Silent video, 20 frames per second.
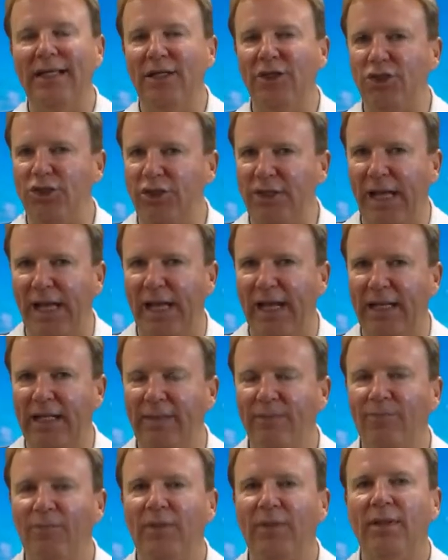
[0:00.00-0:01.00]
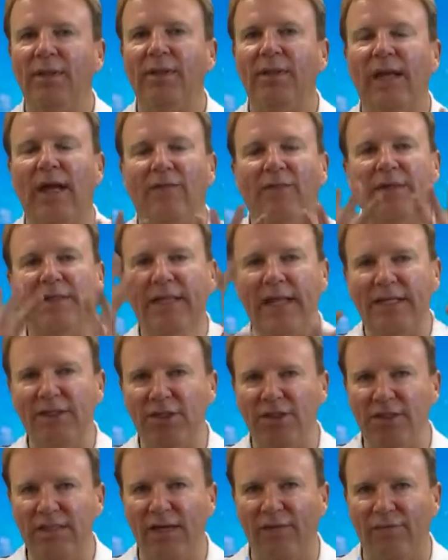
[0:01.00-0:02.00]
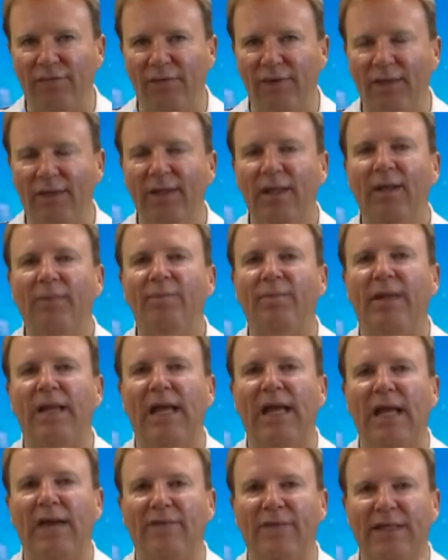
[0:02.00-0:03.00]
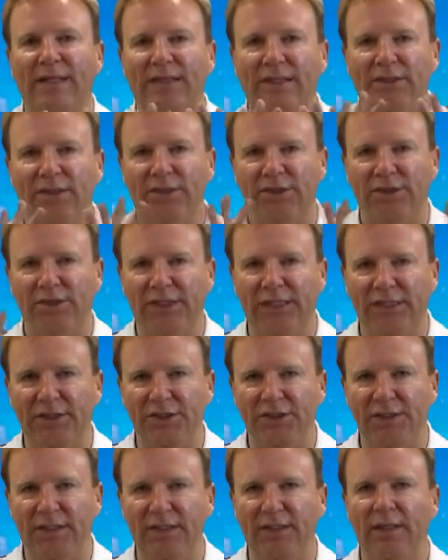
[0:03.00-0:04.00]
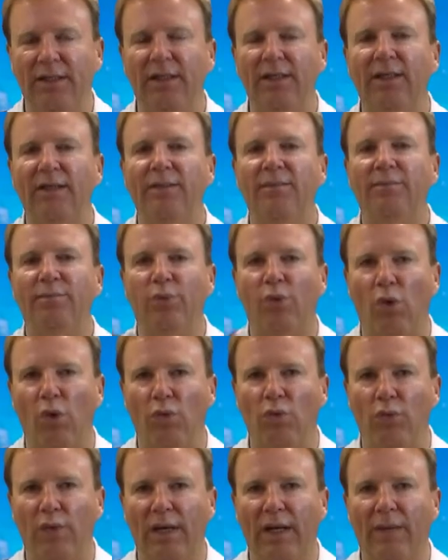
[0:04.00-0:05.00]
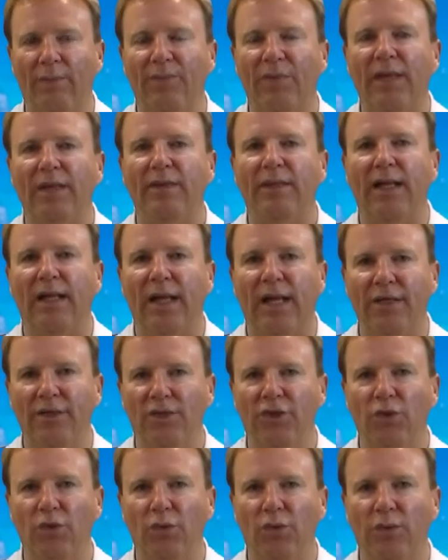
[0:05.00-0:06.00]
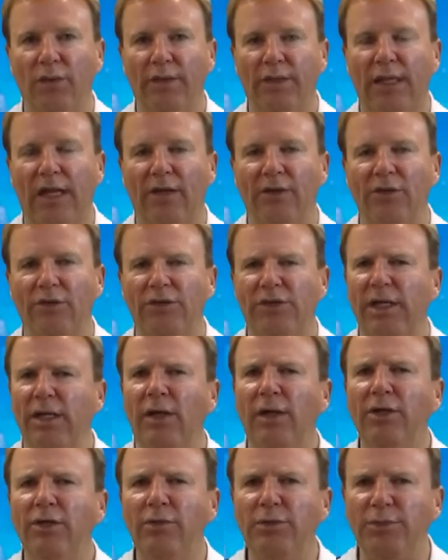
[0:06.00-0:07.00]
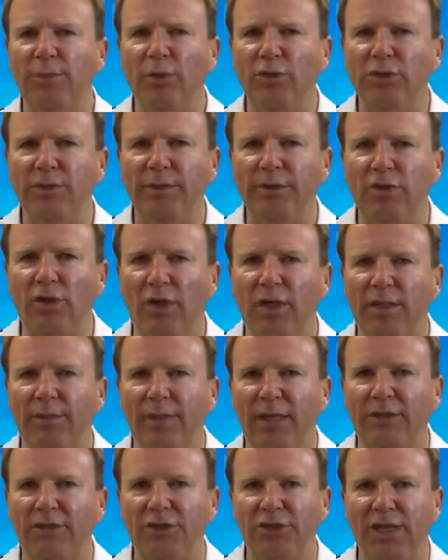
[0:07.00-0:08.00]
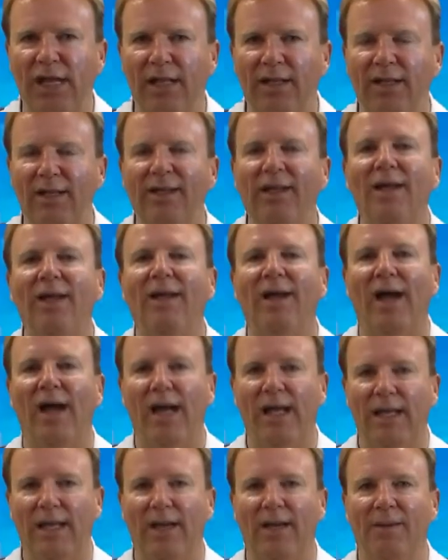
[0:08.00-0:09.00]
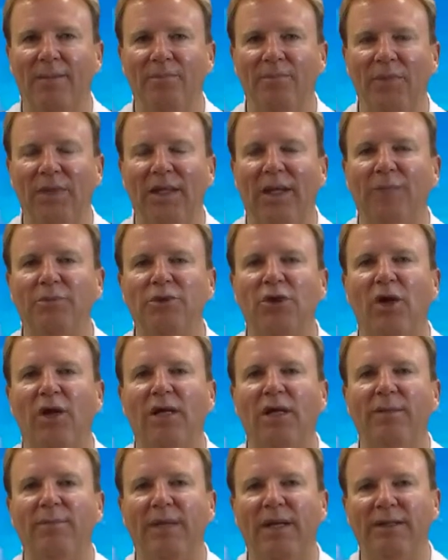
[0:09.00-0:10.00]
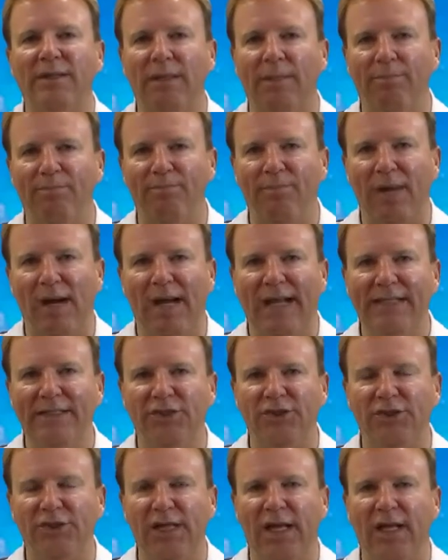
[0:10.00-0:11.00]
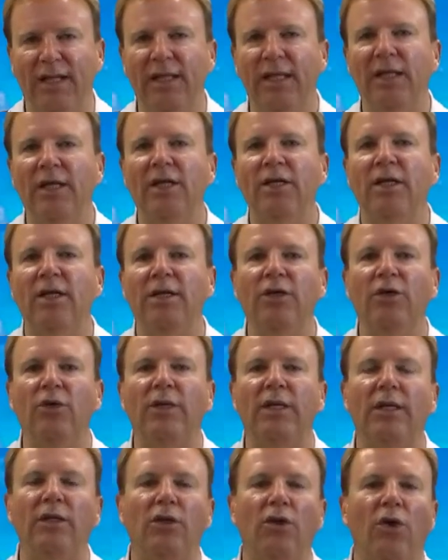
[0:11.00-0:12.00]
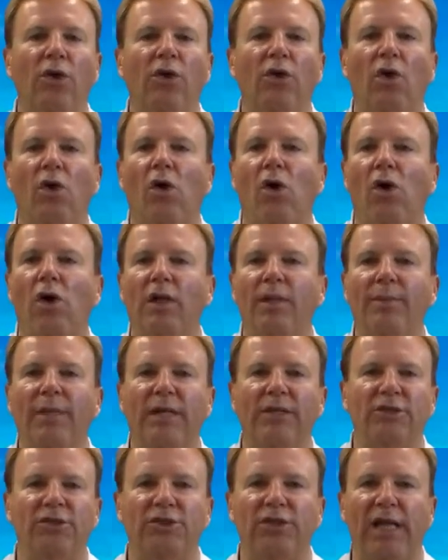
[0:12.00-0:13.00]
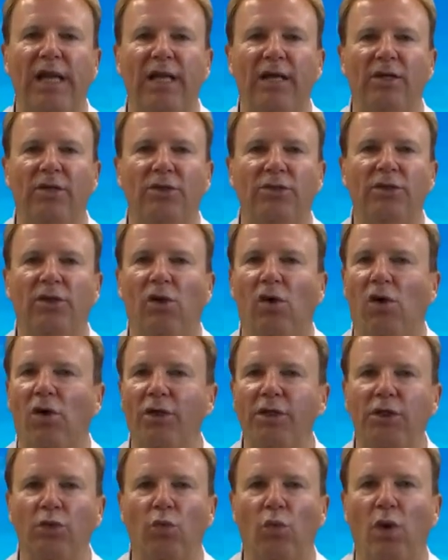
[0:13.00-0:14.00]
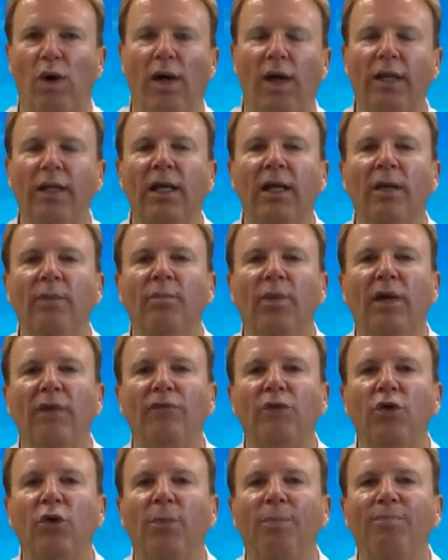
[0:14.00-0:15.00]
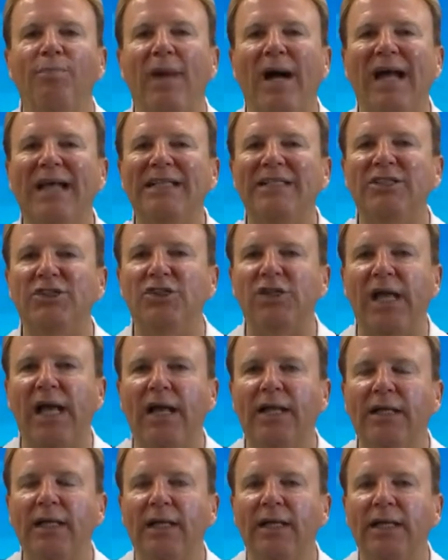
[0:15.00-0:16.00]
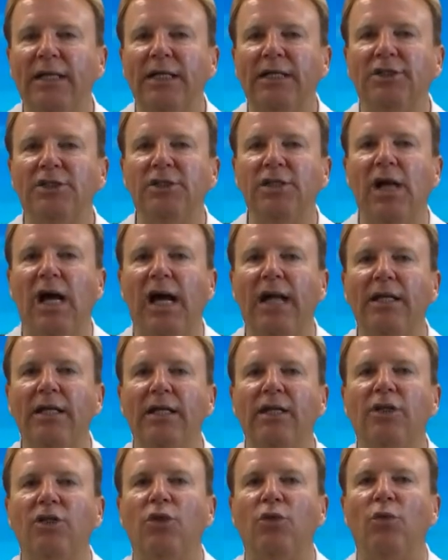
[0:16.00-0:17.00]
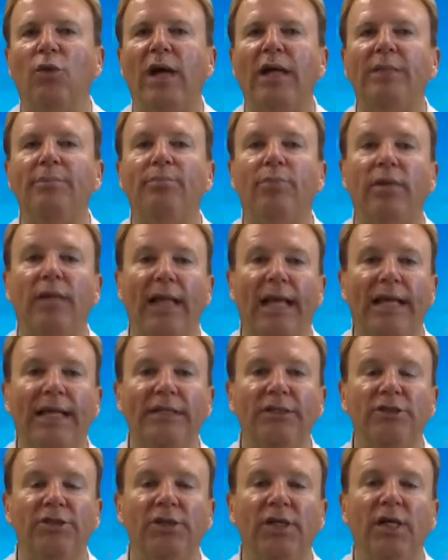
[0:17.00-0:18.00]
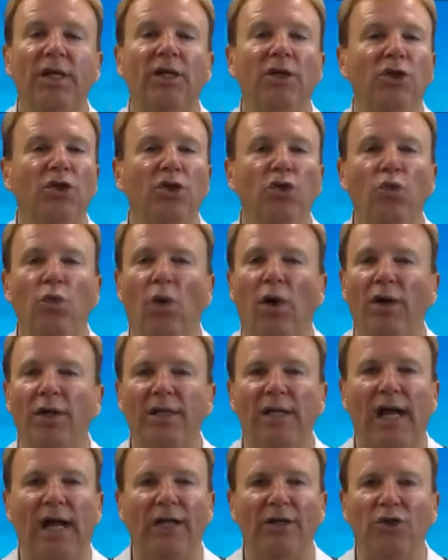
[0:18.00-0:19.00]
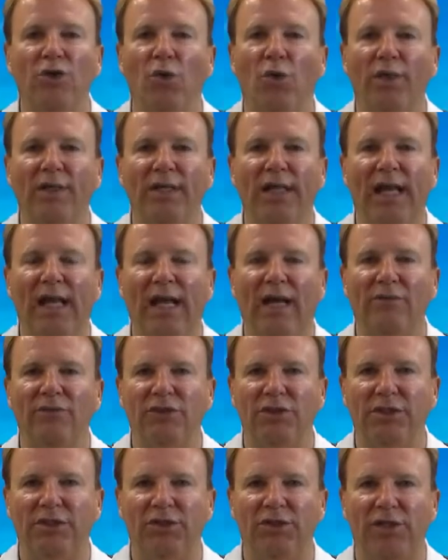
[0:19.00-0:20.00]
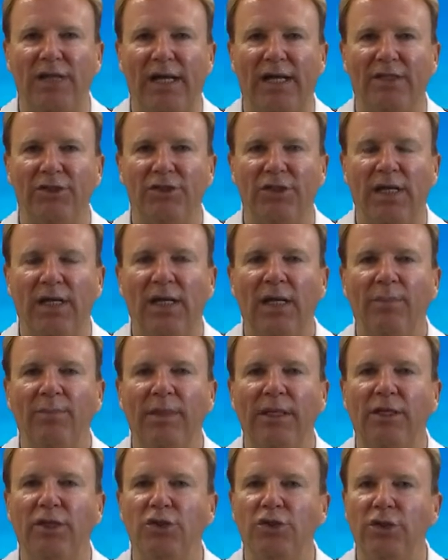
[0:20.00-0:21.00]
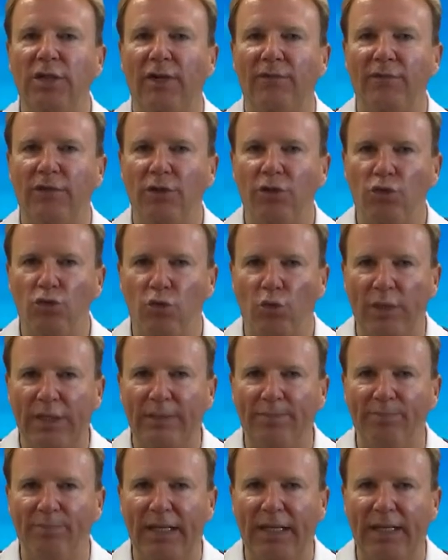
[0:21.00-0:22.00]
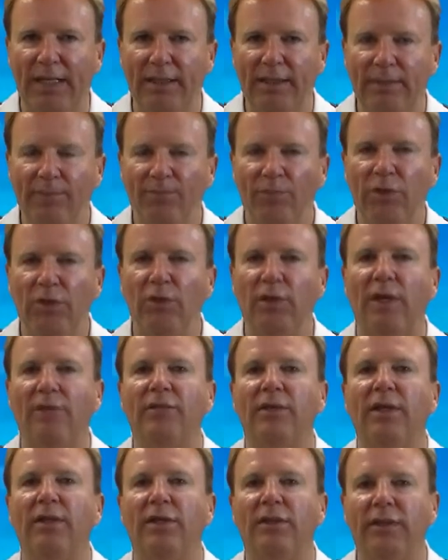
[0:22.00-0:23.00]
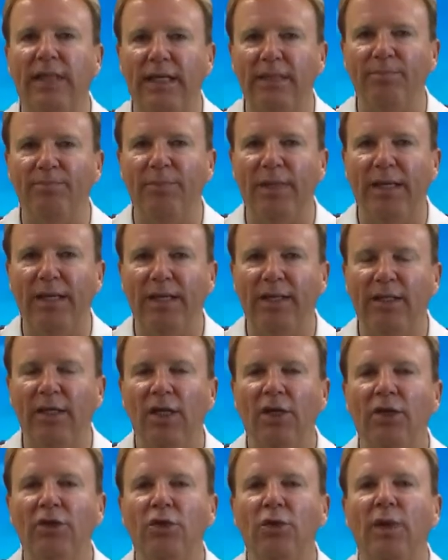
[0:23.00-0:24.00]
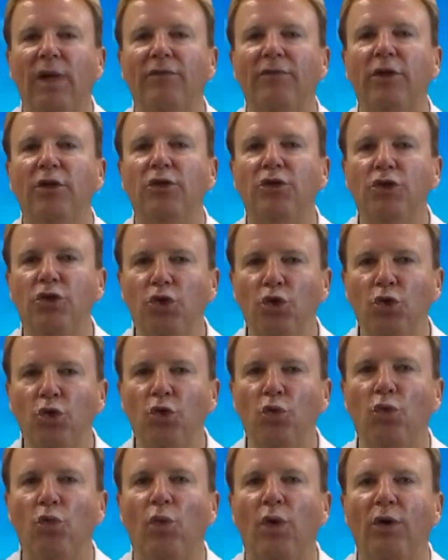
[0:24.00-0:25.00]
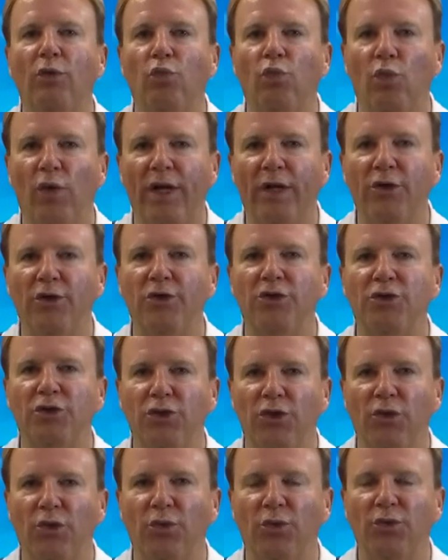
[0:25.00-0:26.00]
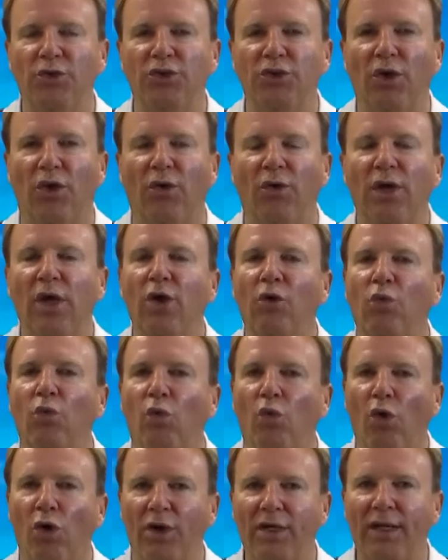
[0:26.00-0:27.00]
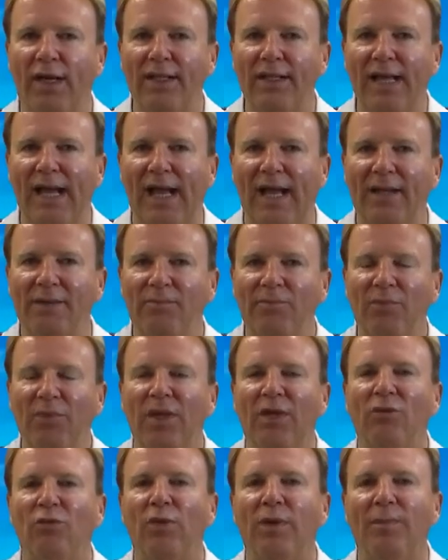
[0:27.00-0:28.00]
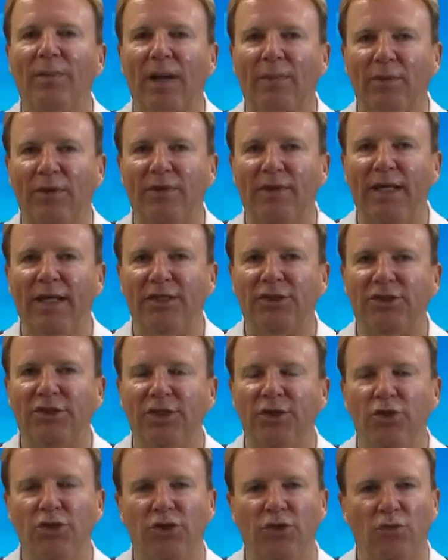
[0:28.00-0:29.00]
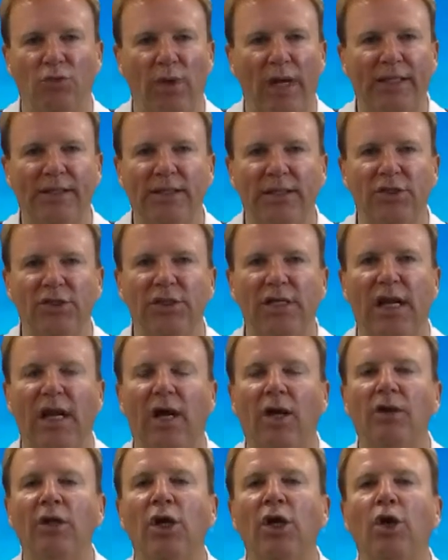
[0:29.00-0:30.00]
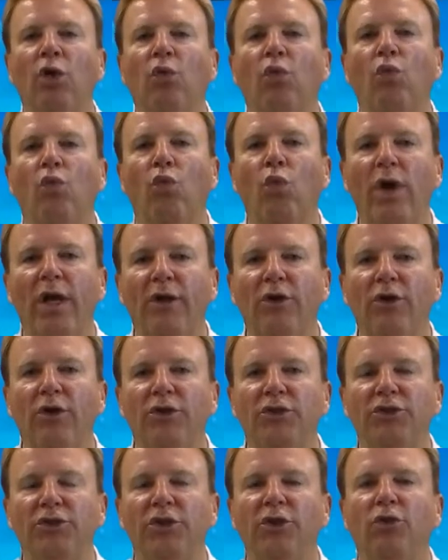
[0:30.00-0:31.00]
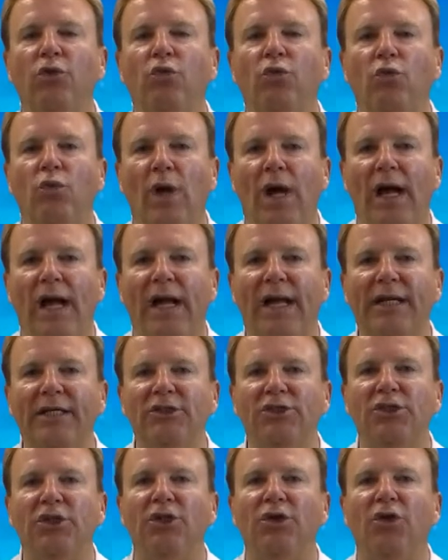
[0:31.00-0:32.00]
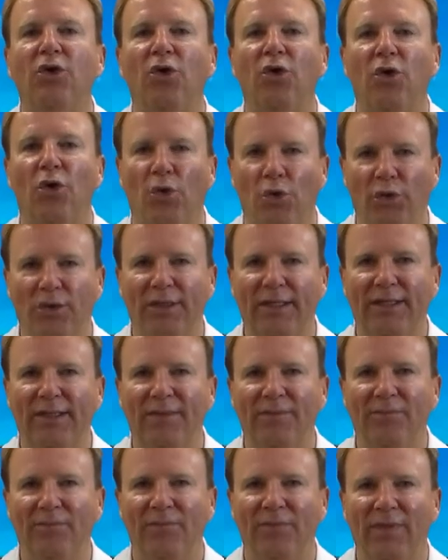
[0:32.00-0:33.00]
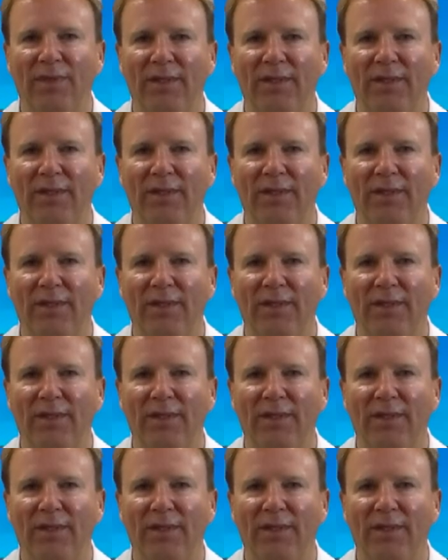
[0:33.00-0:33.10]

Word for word: Each day, every day's different, but I have a consistent program that I do. Now you're saying, oh, you're supposed to be talking about selling. I am. I'm talking about the mindset. You can learn all about sales all you want, but if your mindset is not in the right place, you are not going to have success, because you have to dream big, you have to think big, you have to do what winners do. So work on that. Remember this, and you should write this down. Winners rise early.